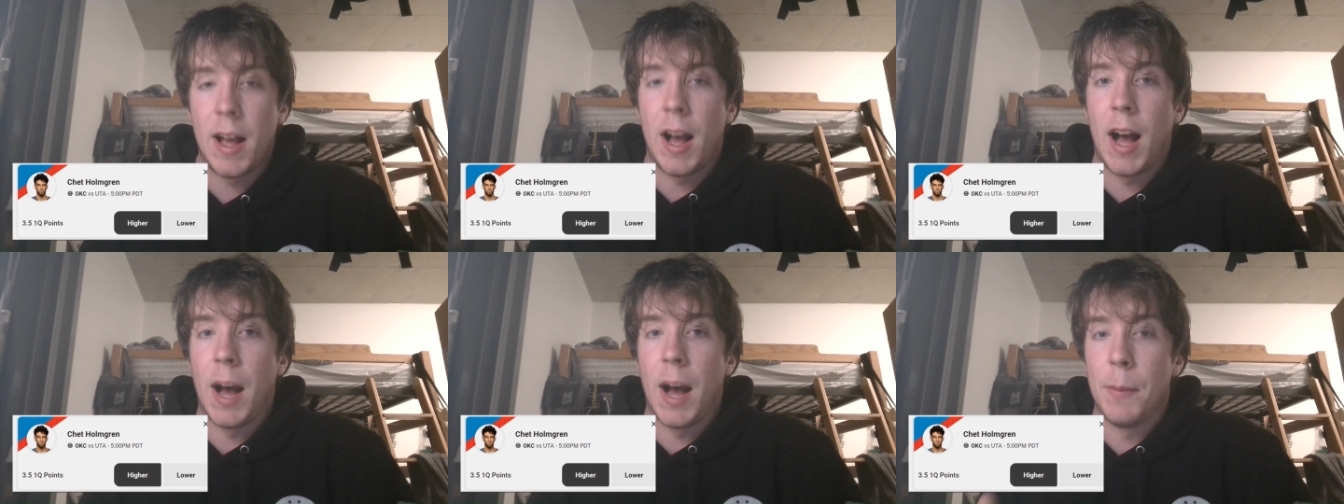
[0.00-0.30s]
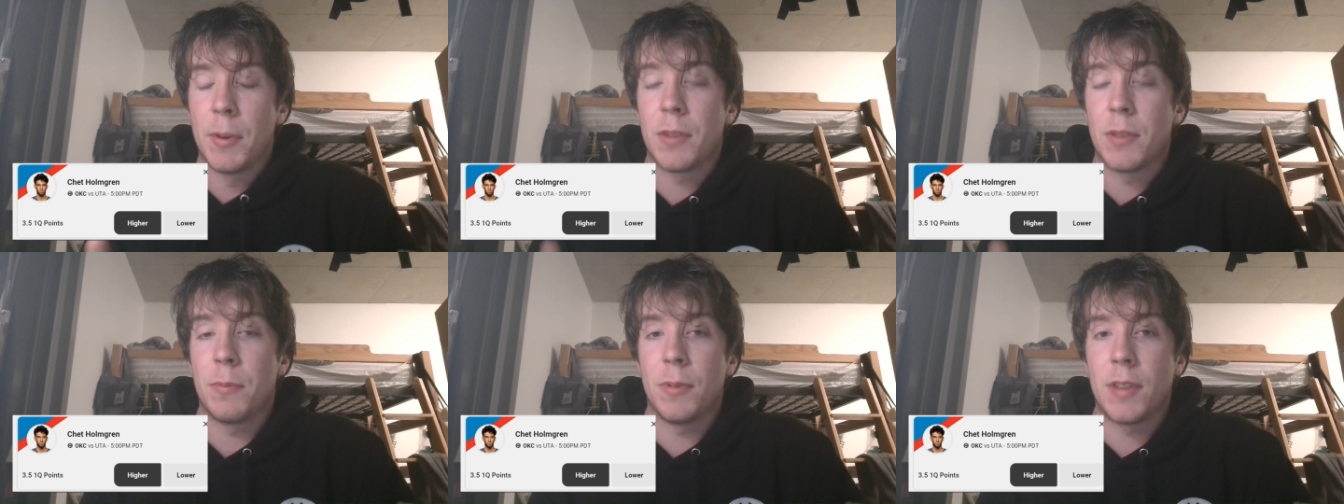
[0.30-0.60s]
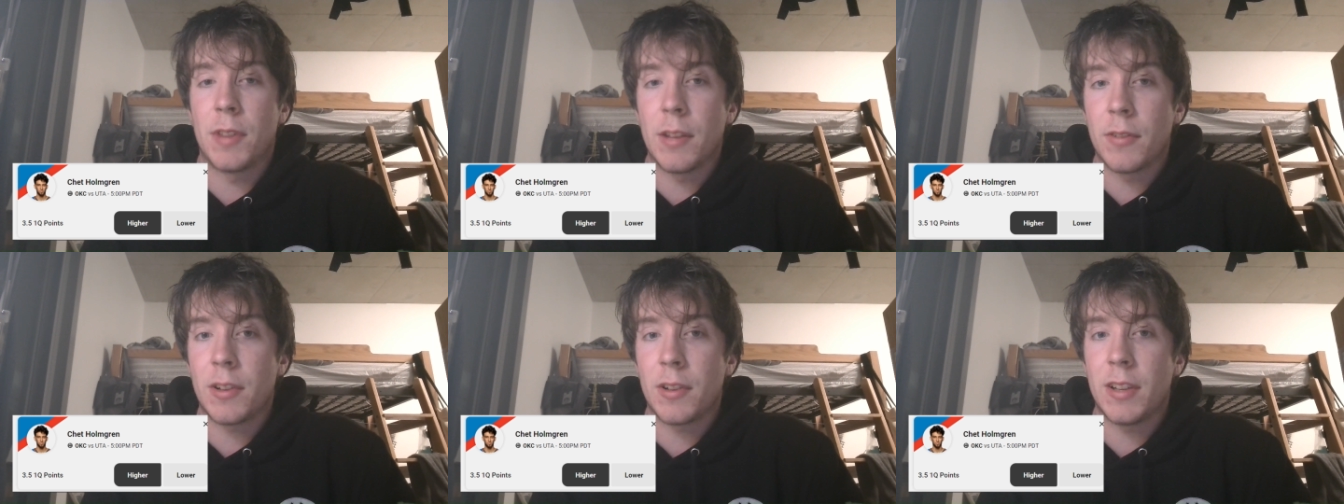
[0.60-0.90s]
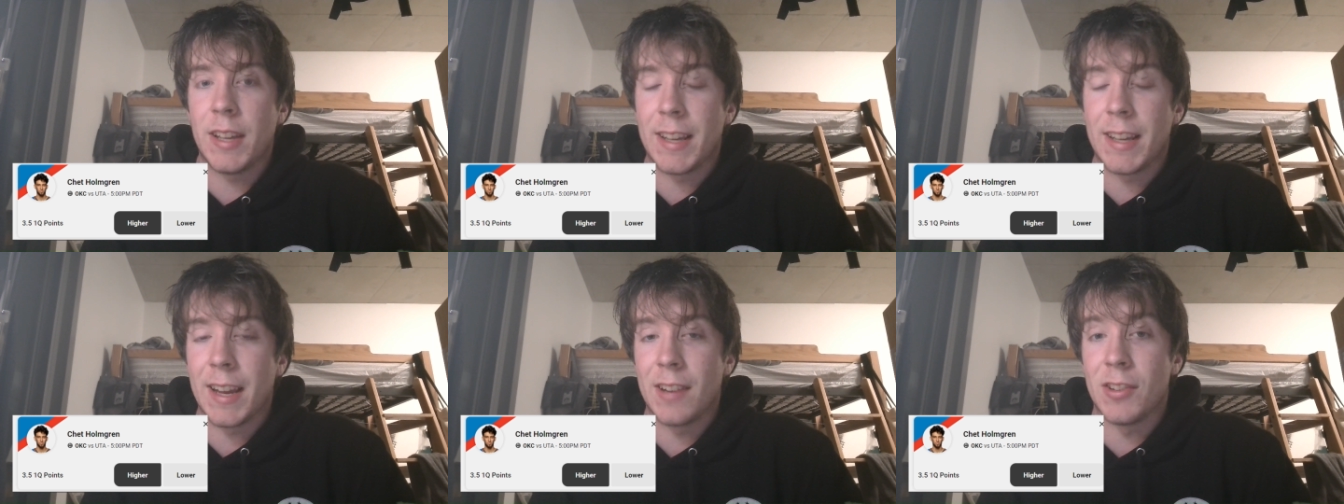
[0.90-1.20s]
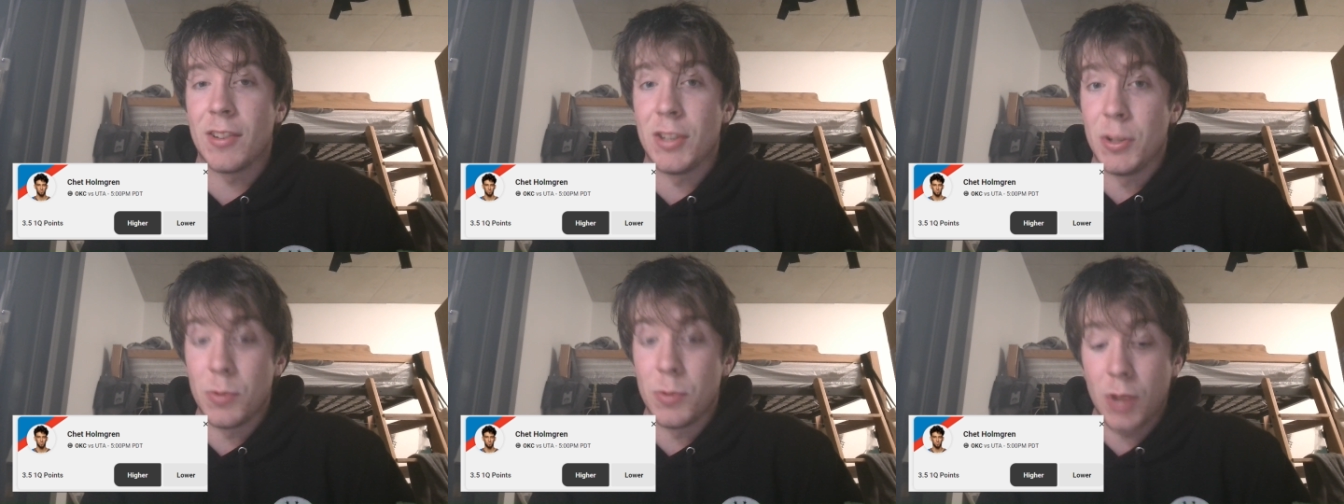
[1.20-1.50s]
Uh, but specifically
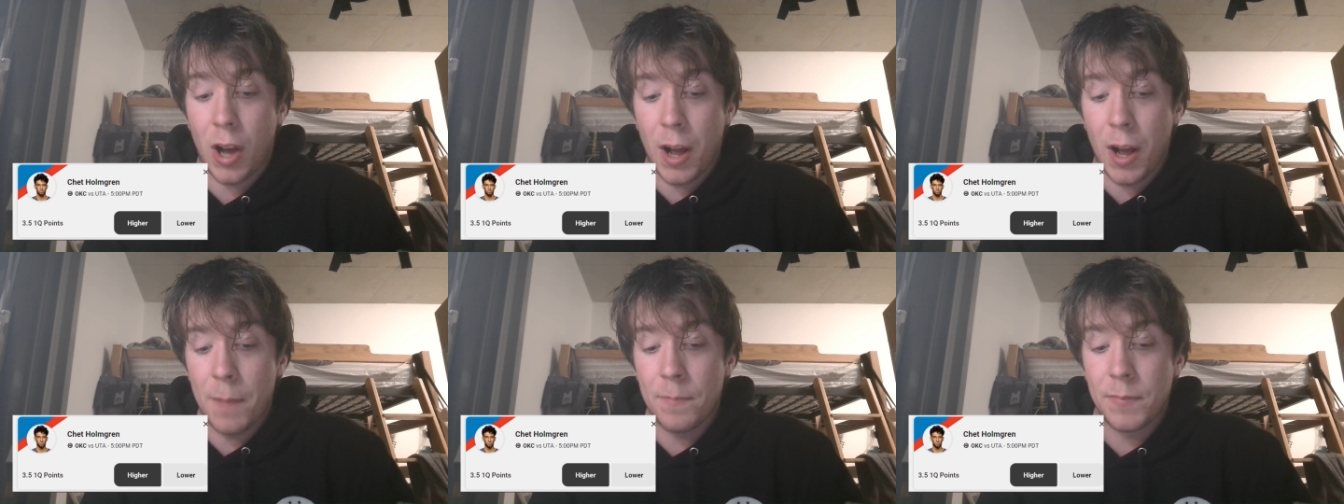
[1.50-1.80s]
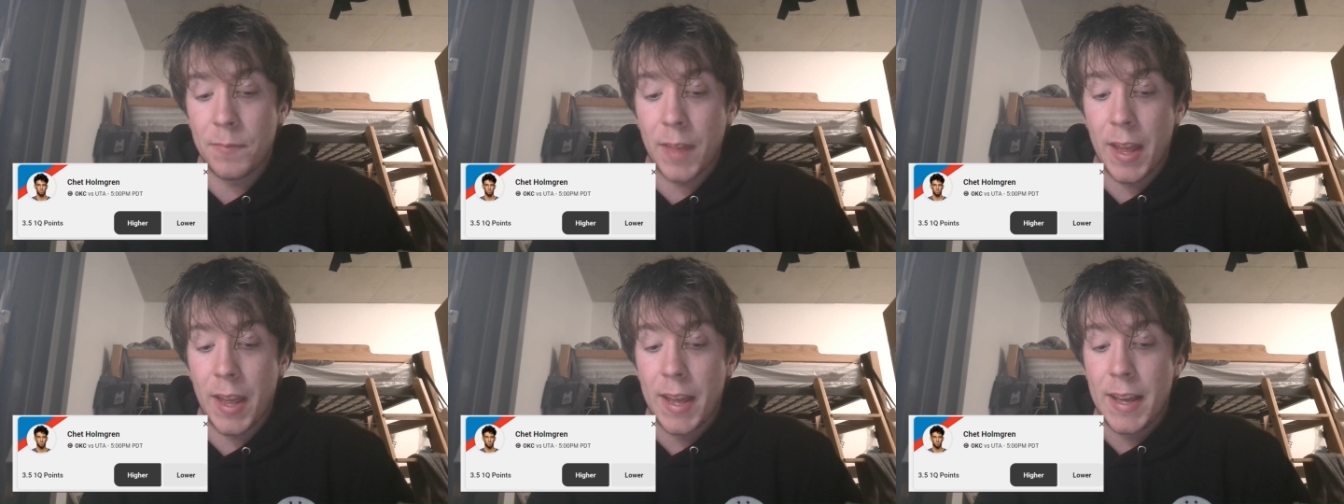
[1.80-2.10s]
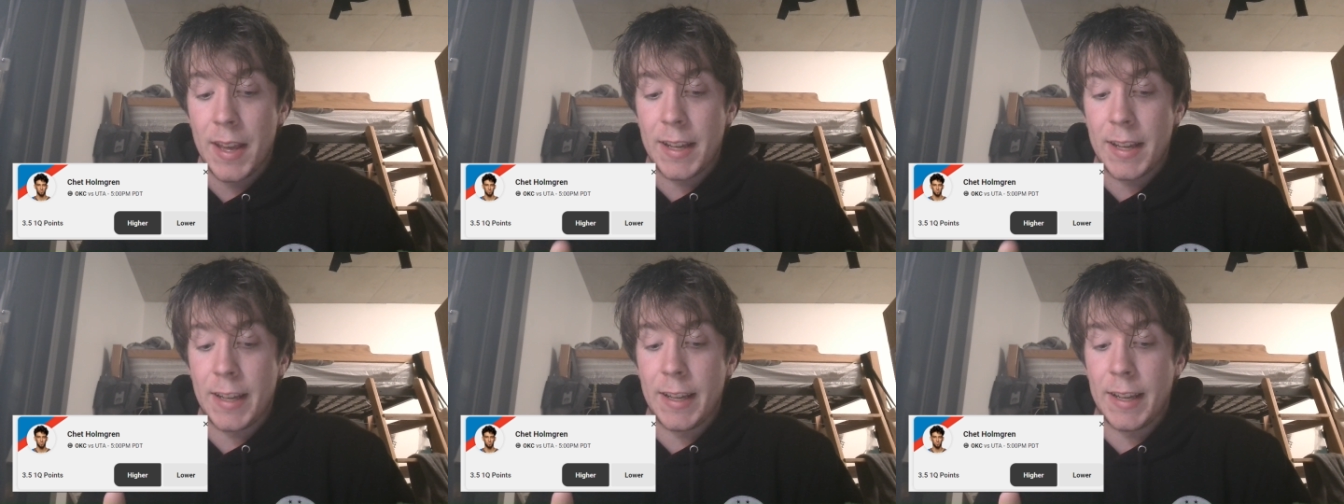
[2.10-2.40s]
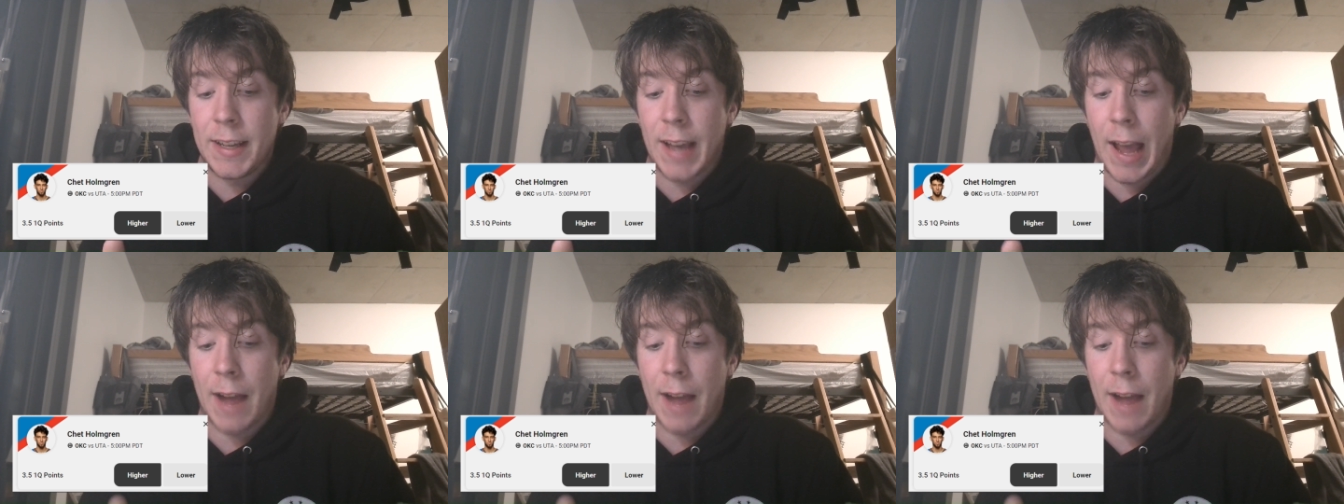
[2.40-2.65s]
against Utah, he